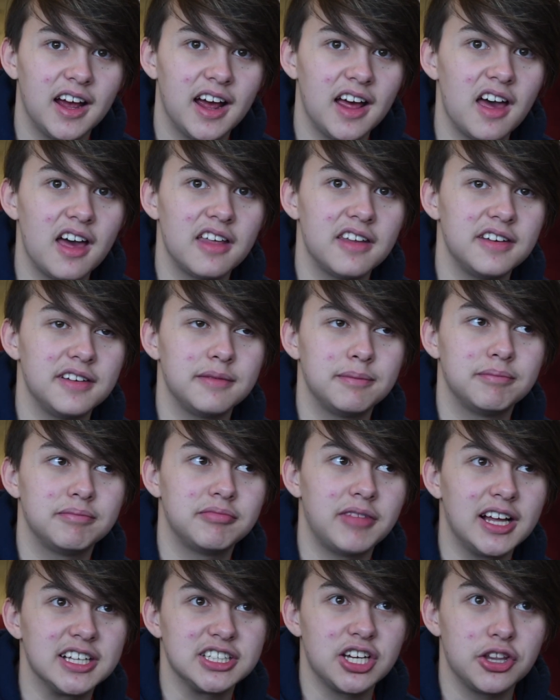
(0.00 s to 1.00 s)
And
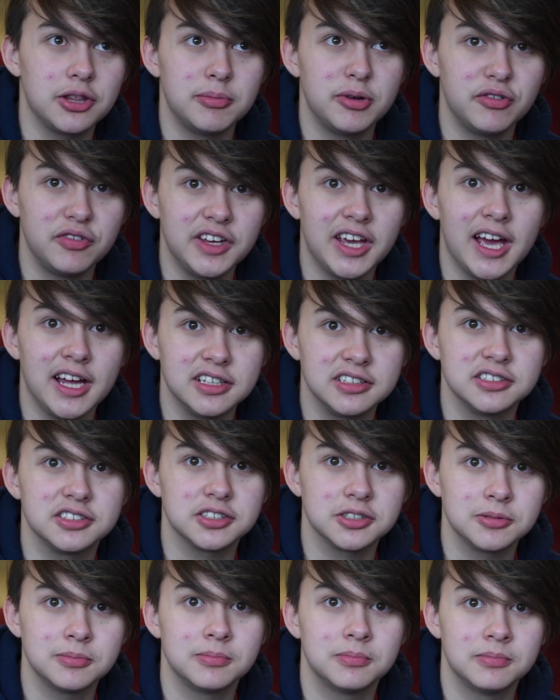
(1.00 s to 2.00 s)
that's how the movie
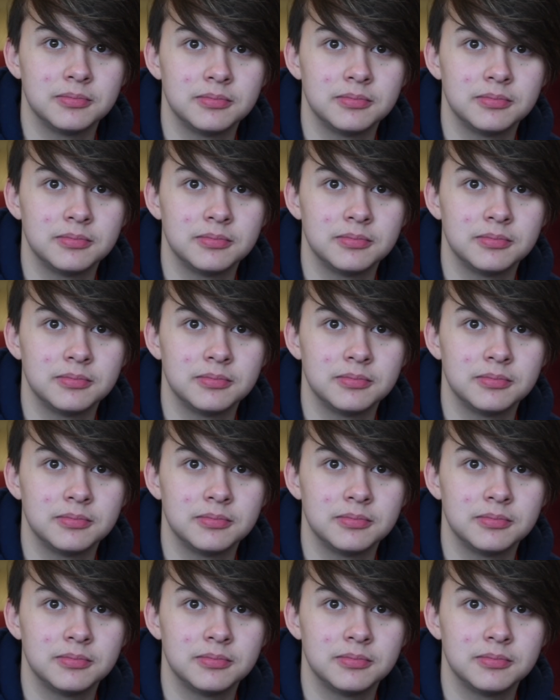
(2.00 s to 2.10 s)
ends.